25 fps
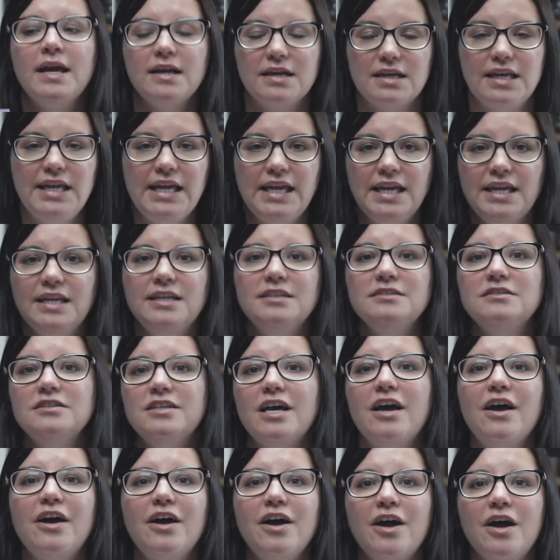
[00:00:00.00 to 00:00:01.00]
clean
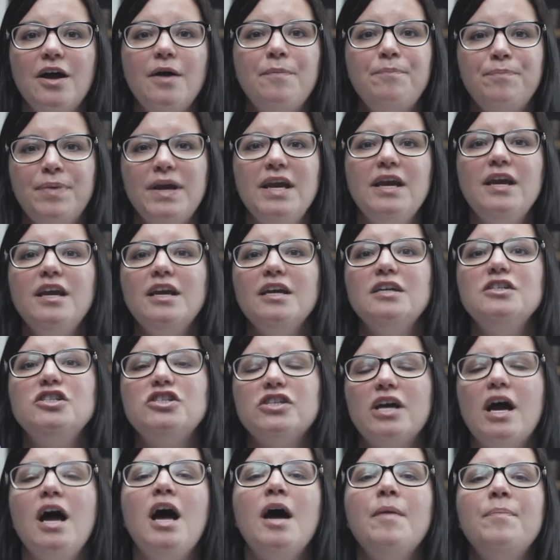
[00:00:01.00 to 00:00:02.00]
the beach
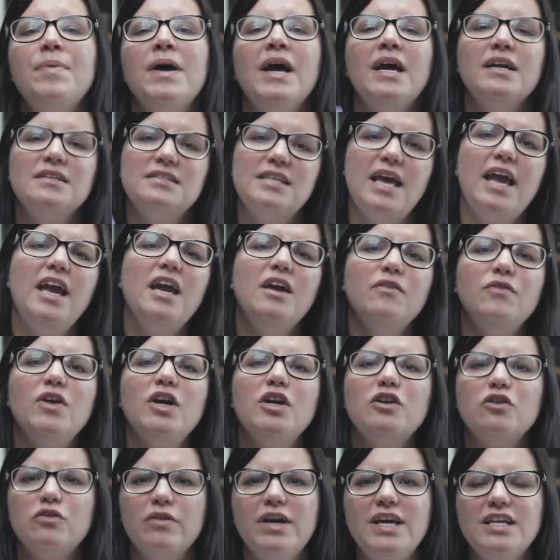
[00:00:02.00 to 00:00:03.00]
up. Save the
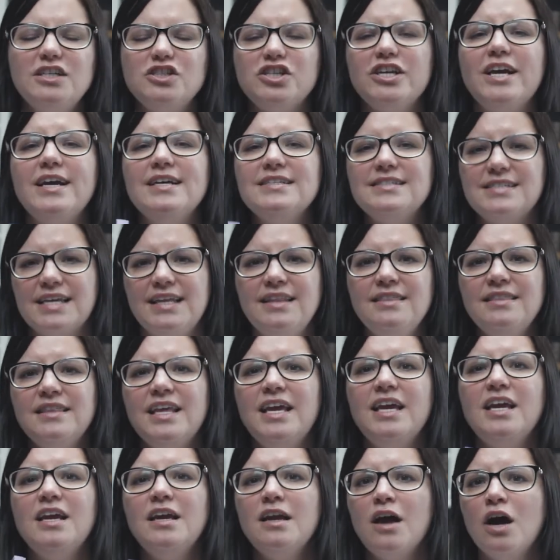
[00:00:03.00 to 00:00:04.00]
creatures in
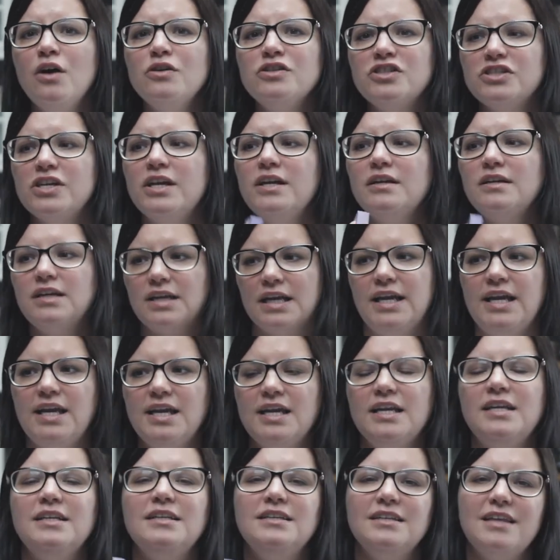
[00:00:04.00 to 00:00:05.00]
the ocean,
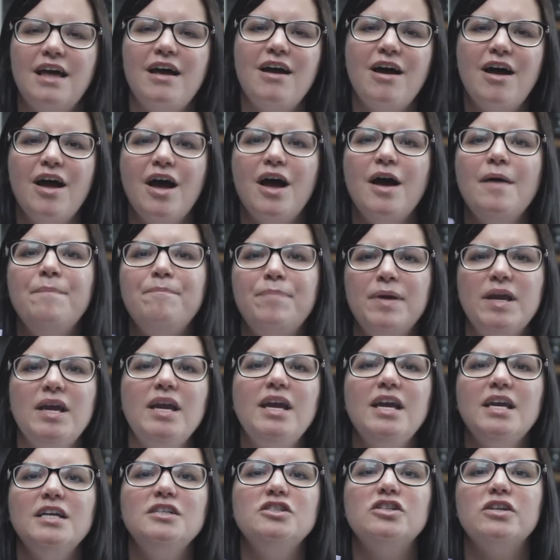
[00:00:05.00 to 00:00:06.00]
clean the
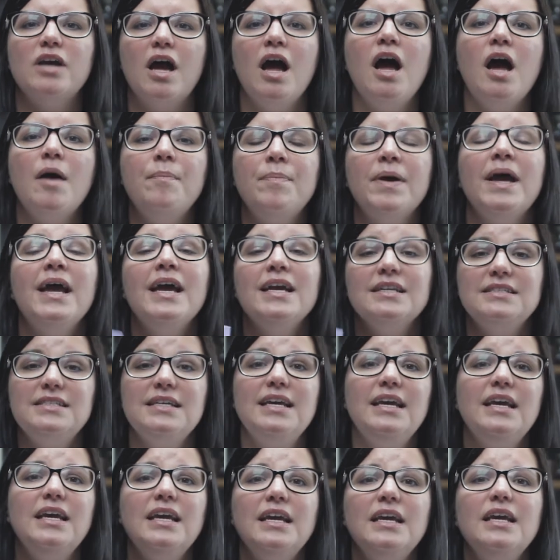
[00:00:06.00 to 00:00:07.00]
beach up.
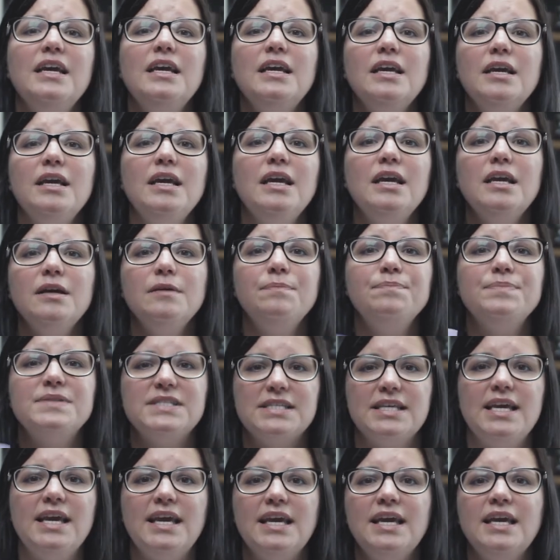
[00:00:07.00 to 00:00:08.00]
Deep
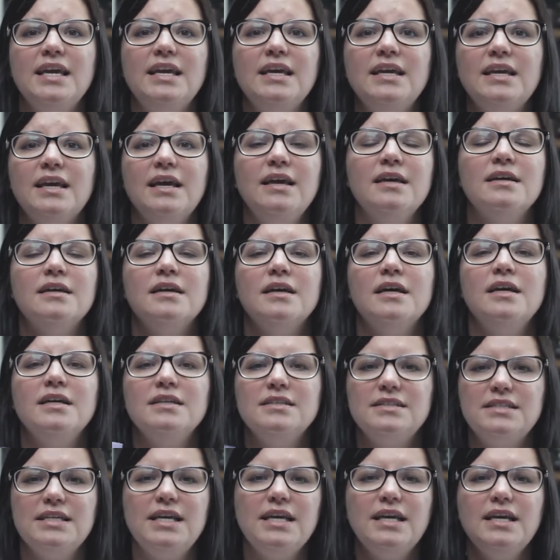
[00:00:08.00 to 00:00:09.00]
sea,
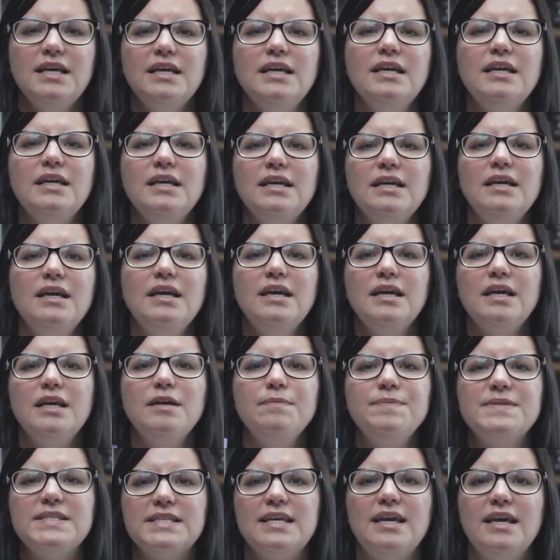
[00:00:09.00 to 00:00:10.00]
deep
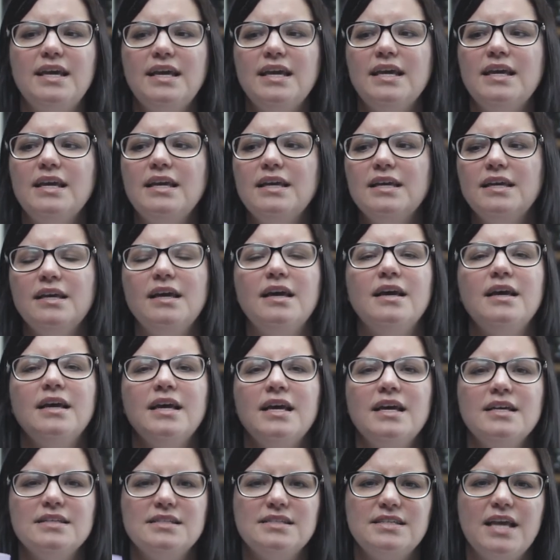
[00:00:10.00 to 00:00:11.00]
sea.
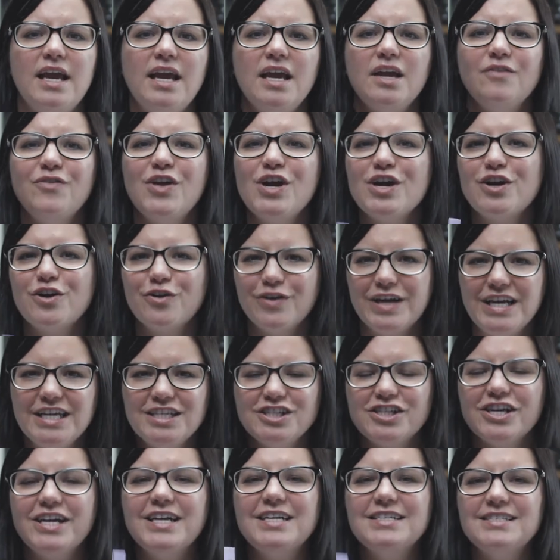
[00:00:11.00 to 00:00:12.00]
Save the
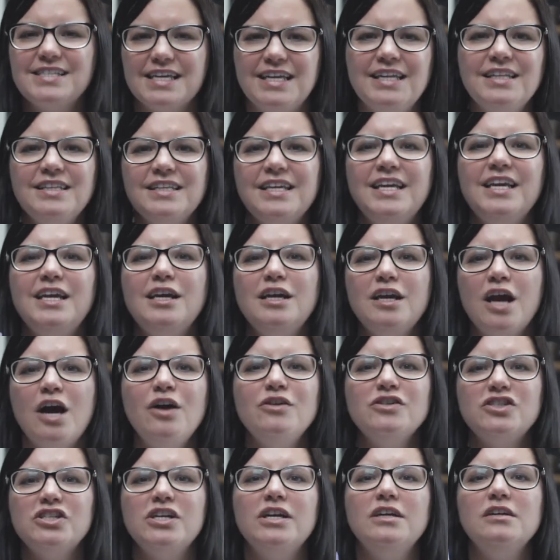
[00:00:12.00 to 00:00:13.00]
creatures in the
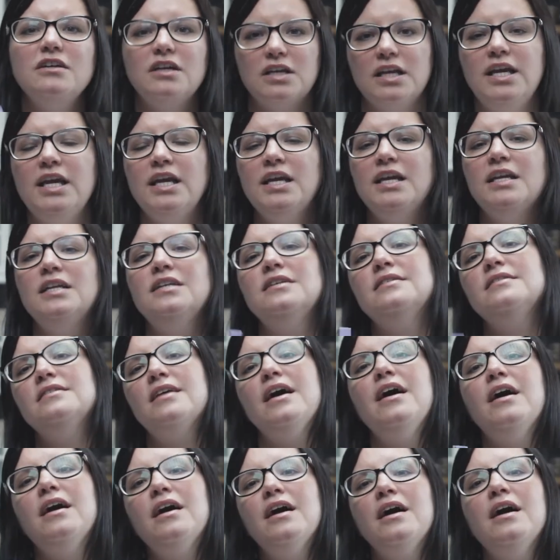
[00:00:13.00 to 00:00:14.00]
ocean, clean
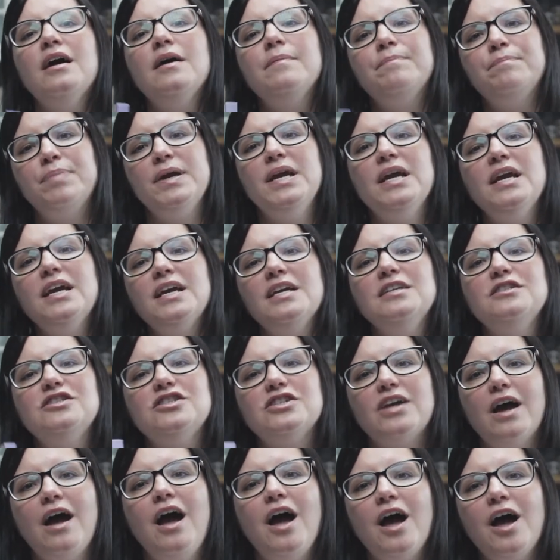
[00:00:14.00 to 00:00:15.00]
the beach
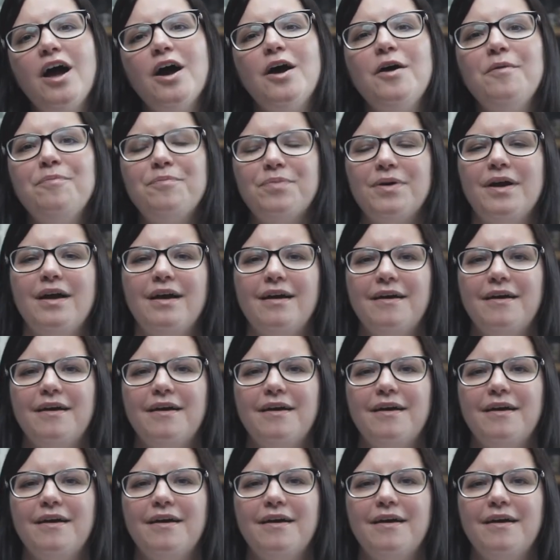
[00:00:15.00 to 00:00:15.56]
up.